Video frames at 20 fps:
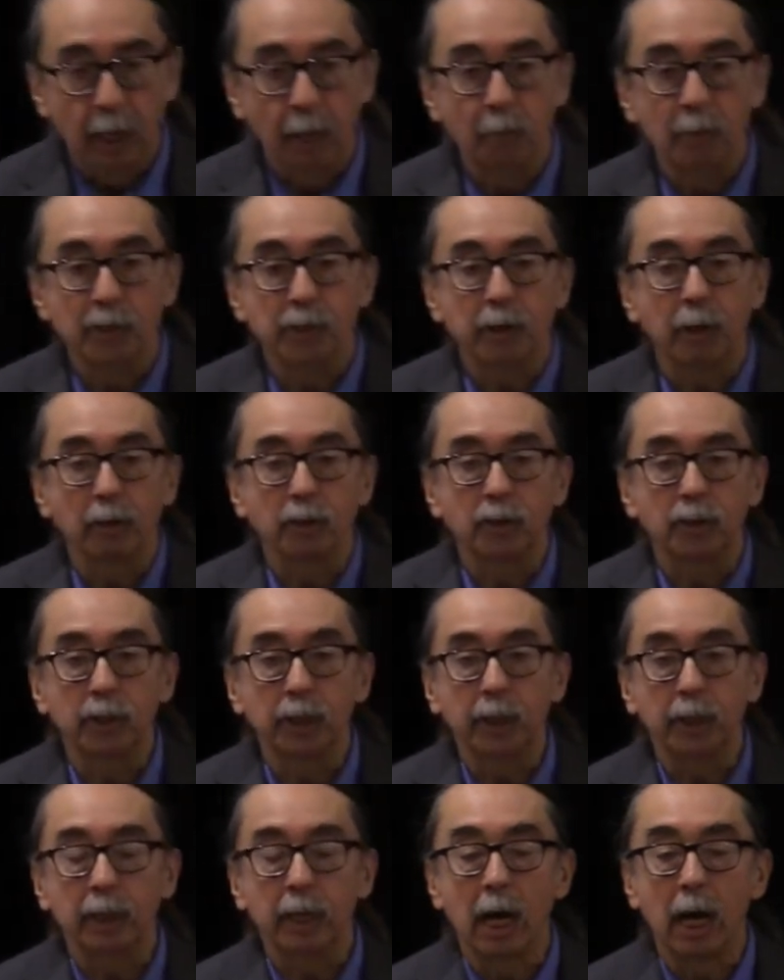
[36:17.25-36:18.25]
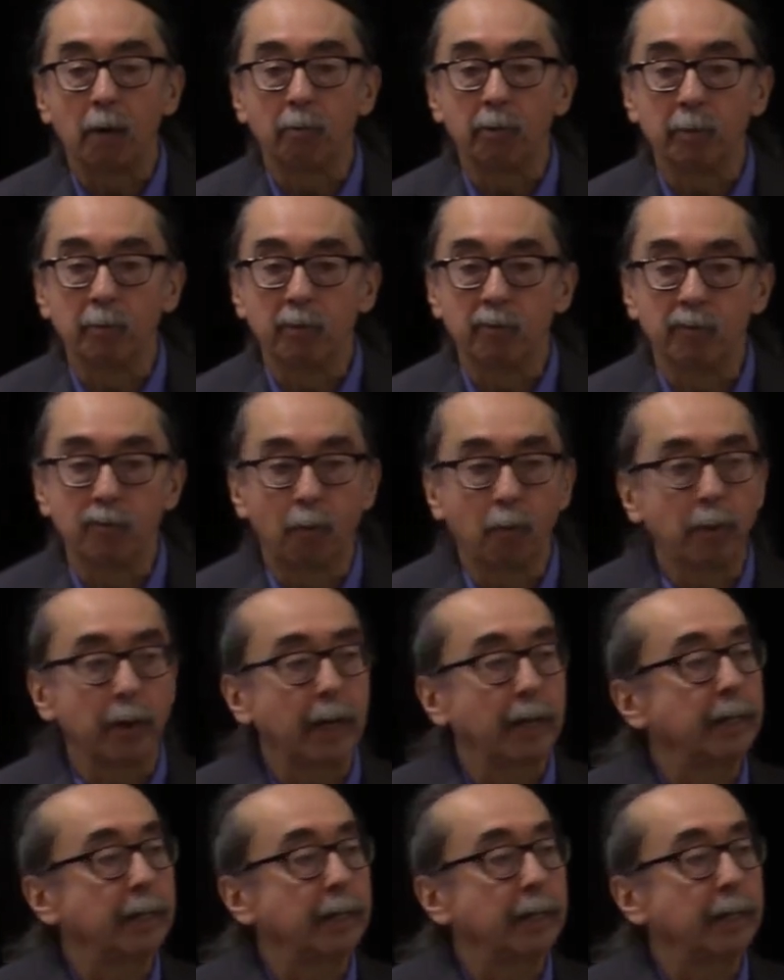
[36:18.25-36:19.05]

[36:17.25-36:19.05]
and we start seeing how we move forward.